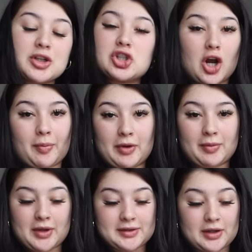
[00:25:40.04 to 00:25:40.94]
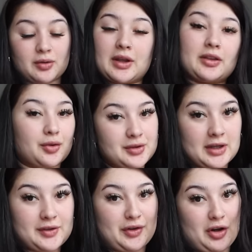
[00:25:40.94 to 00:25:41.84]
stop it because I don't get those
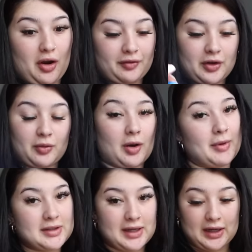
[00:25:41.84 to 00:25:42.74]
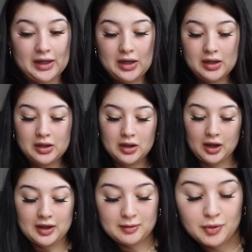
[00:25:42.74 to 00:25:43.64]
days very often where I'm excited.
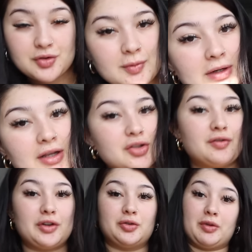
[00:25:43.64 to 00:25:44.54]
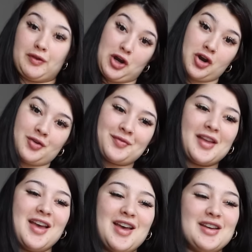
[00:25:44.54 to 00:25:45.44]
Most of my days are filled with fear.
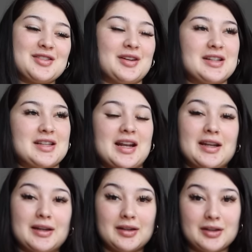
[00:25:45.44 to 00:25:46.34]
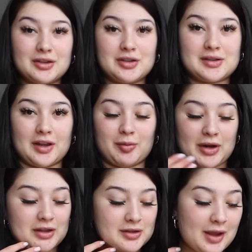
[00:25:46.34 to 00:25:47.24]
So I decided to
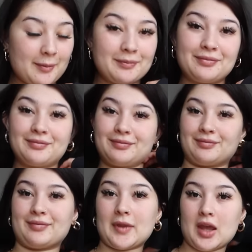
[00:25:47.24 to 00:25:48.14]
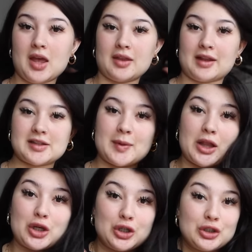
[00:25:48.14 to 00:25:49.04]
celebrate. So yeah, that's my
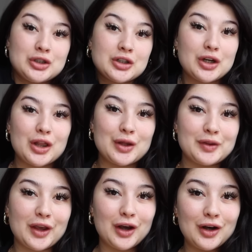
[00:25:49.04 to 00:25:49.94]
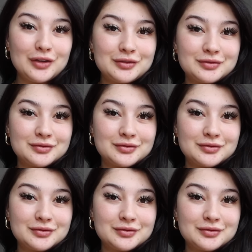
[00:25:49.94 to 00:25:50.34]
little clothing haul.